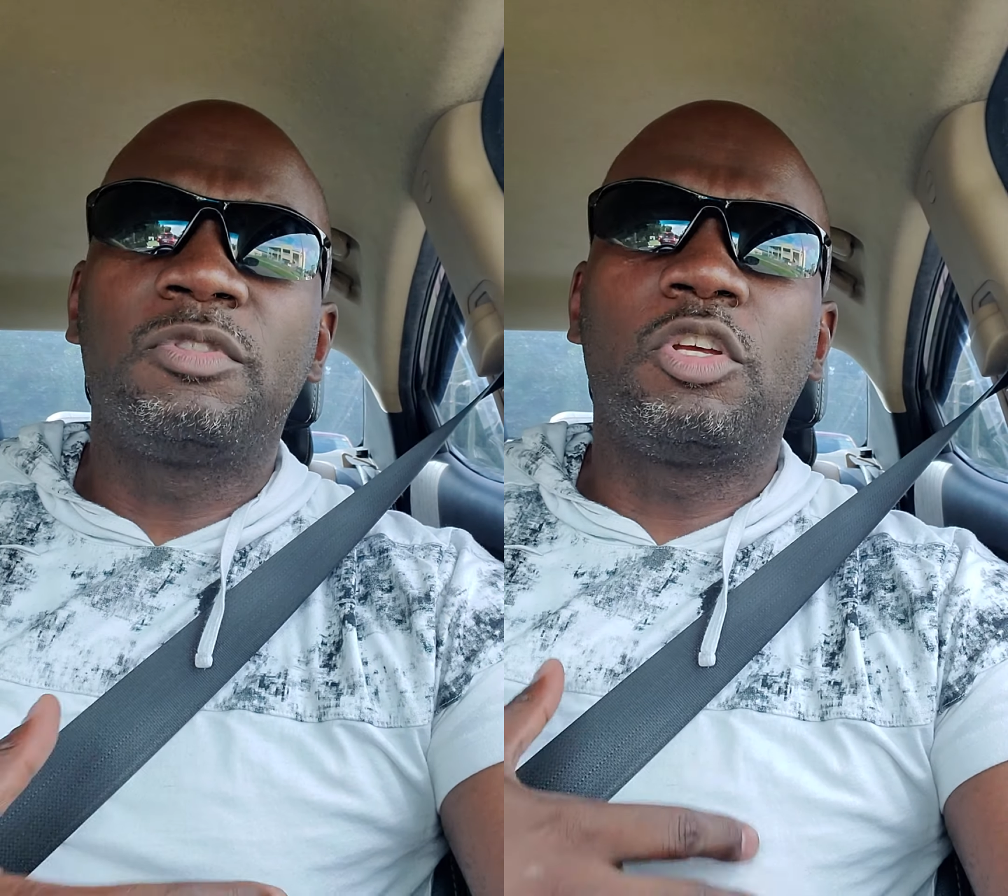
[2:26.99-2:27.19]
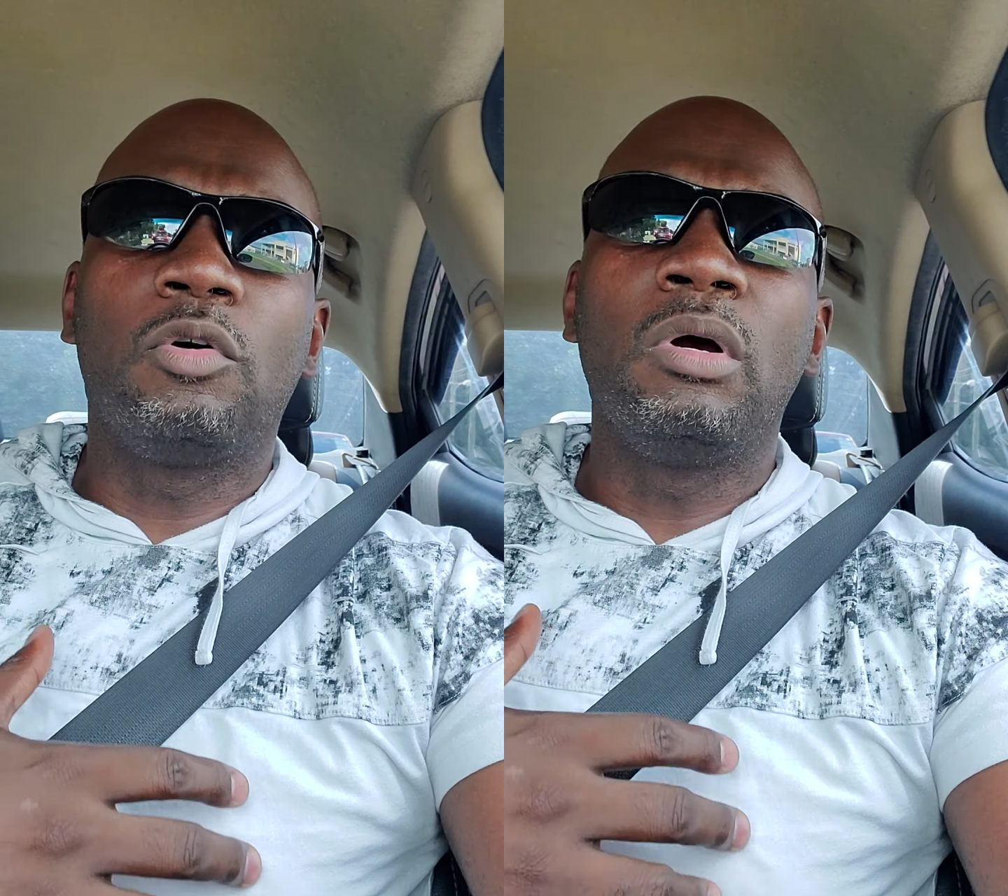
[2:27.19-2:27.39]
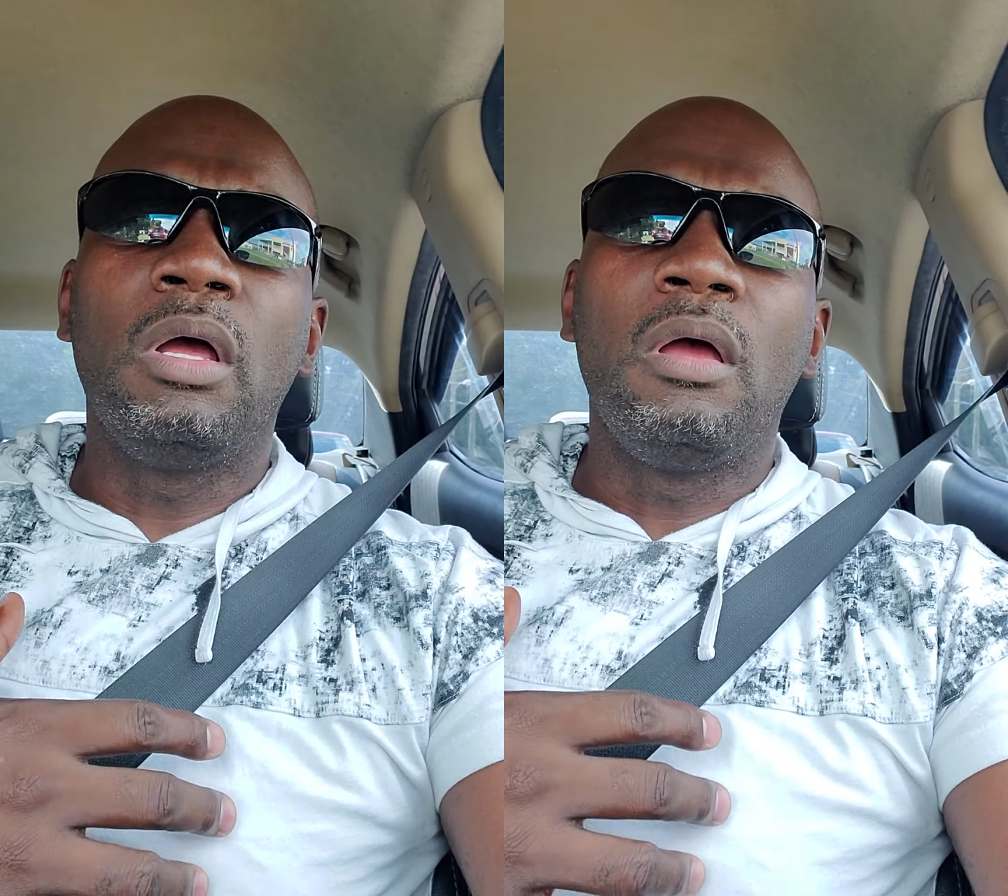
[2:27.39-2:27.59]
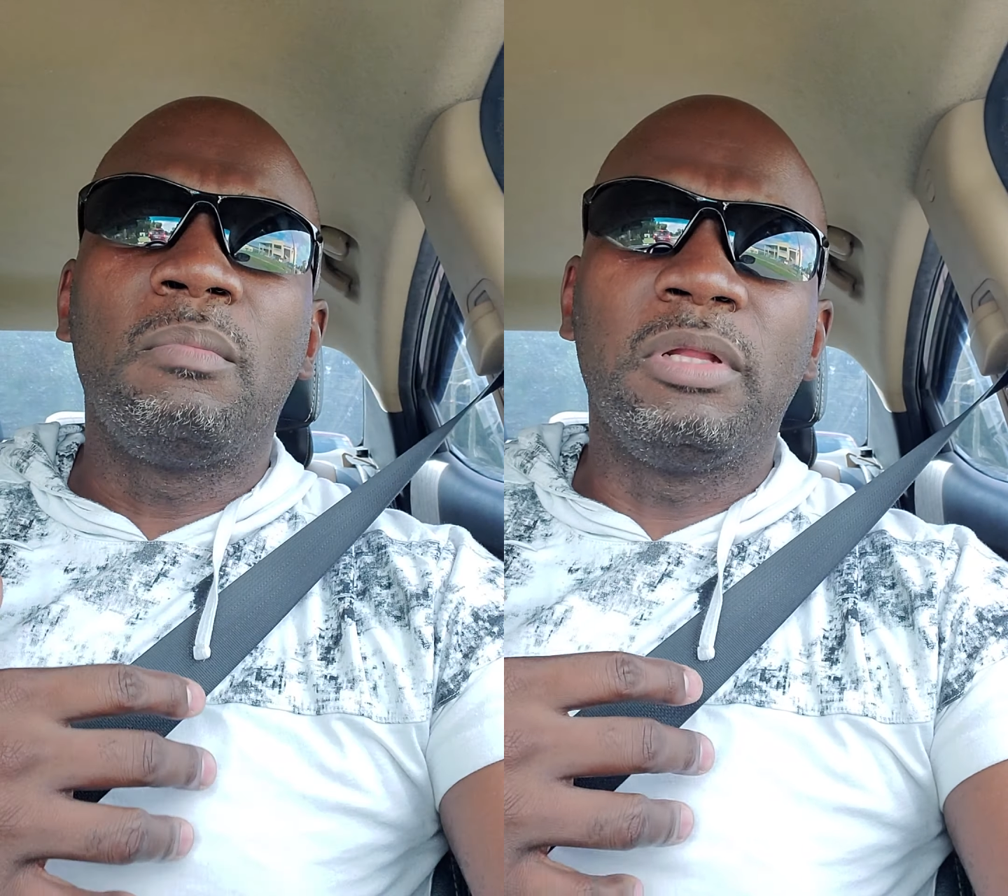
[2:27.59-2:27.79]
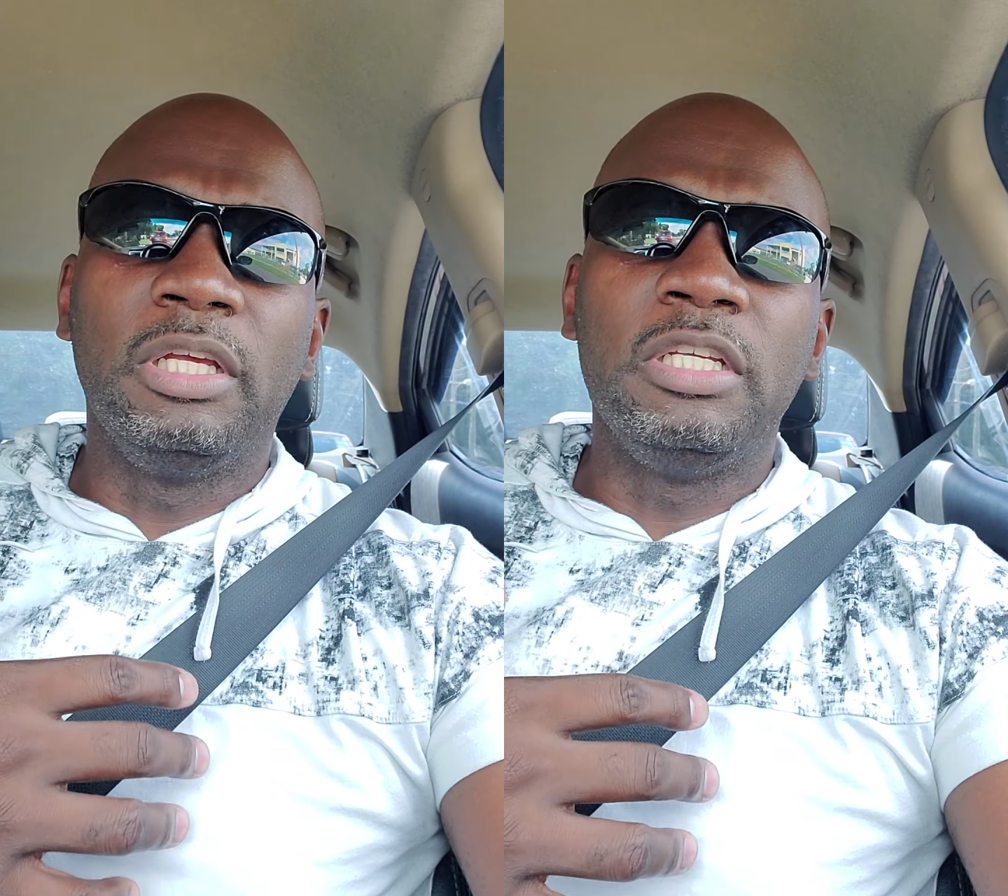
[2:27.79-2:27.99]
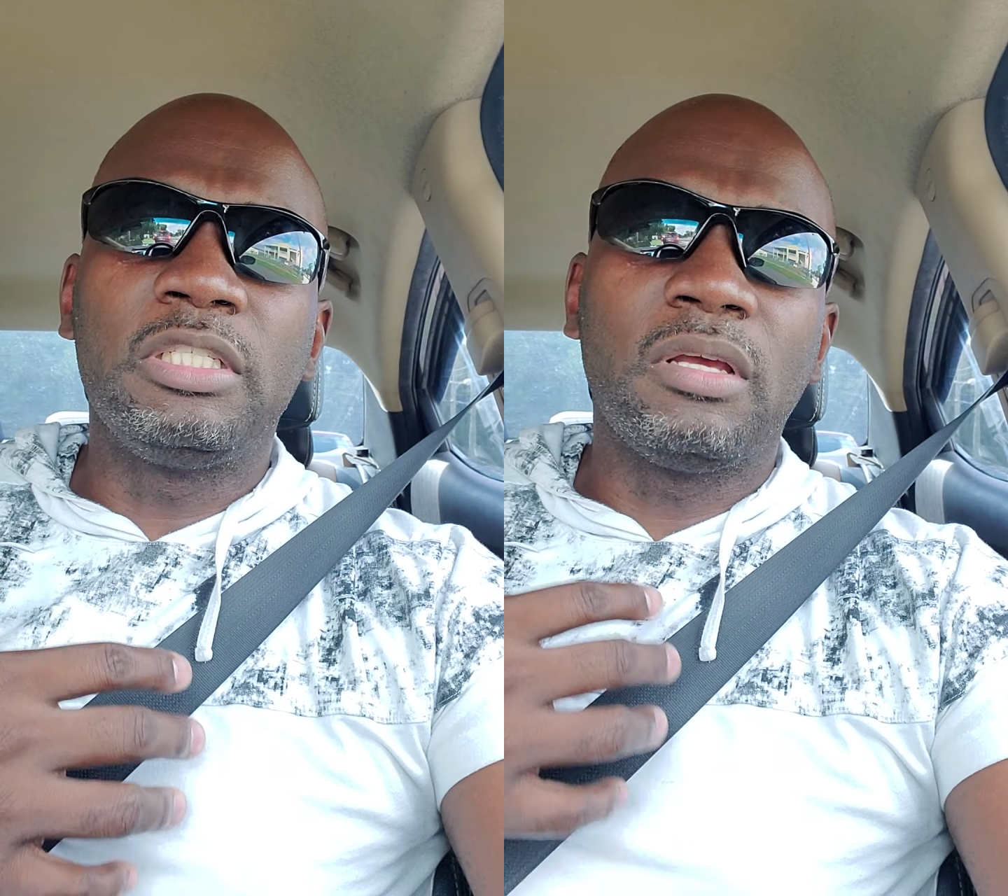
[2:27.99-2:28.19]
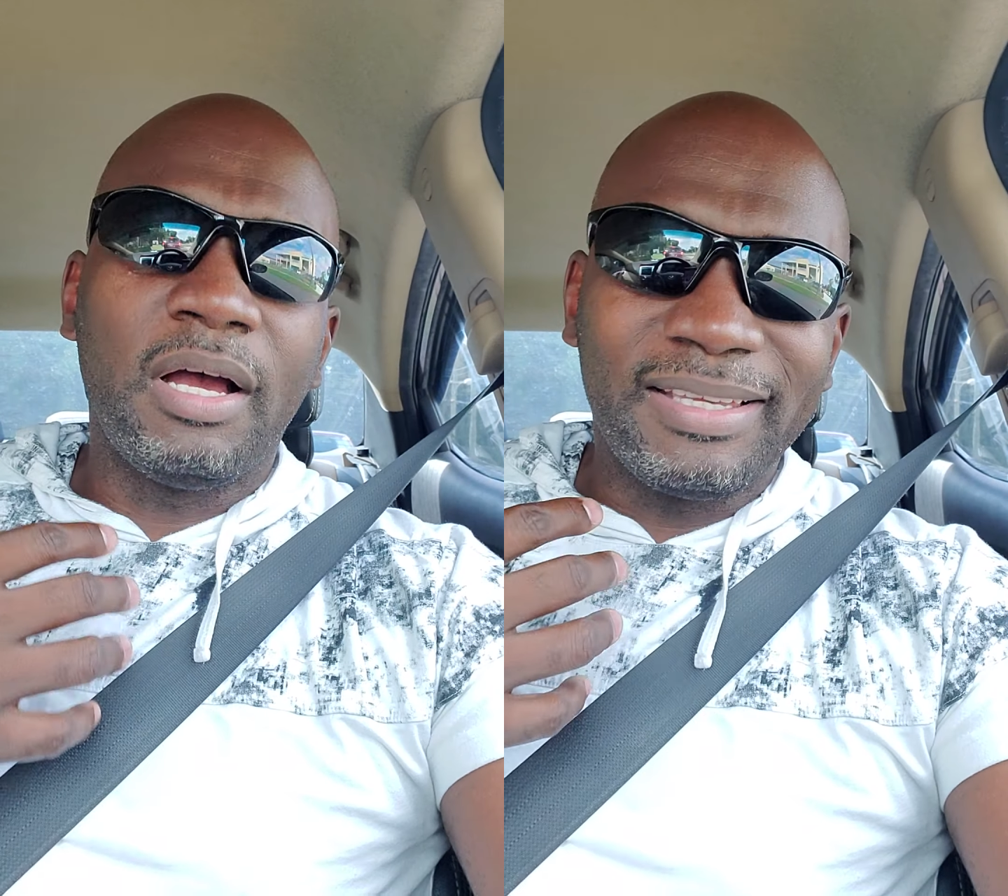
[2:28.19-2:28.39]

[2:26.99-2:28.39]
So please